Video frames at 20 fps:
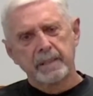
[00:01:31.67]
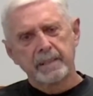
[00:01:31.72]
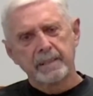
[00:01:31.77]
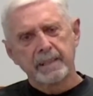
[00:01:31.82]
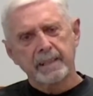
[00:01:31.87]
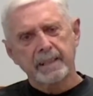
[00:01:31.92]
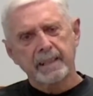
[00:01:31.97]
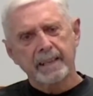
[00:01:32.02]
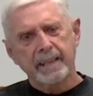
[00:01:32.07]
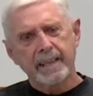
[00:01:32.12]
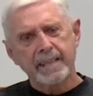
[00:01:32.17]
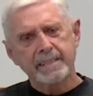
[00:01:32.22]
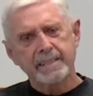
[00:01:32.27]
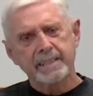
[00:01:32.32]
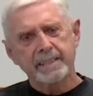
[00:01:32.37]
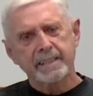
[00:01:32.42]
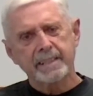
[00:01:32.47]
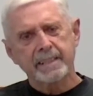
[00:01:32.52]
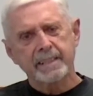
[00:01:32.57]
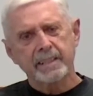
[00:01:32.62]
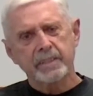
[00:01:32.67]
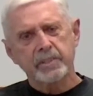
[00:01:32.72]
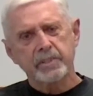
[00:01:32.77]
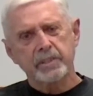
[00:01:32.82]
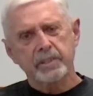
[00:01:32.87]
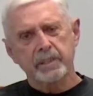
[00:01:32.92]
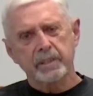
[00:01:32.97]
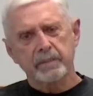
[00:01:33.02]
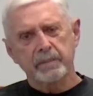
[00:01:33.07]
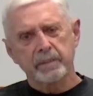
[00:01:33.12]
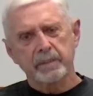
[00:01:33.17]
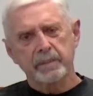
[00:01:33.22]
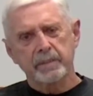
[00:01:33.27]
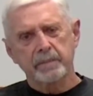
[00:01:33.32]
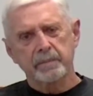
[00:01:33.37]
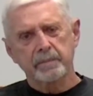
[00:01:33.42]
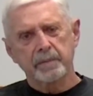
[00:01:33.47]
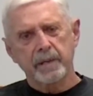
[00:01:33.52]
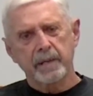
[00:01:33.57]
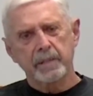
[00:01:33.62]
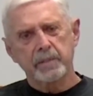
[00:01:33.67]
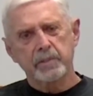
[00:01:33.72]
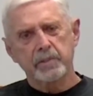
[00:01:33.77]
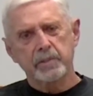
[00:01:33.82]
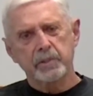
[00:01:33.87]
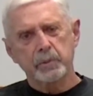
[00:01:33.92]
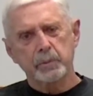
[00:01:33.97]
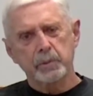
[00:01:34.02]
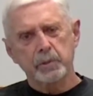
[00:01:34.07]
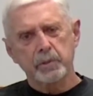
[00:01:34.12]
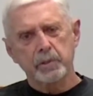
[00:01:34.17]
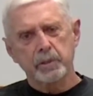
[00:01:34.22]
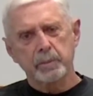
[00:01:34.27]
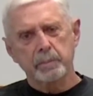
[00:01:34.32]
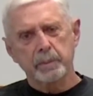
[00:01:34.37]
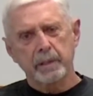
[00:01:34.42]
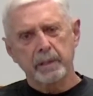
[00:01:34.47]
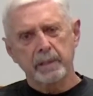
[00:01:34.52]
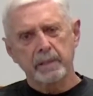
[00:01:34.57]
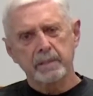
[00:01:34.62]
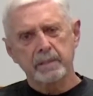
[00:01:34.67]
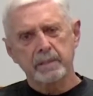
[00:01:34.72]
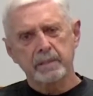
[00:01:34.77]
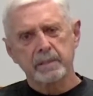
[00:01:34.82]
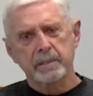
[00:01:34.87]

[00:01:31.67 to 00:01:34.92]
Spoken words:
The classic dictionary defines stewardship as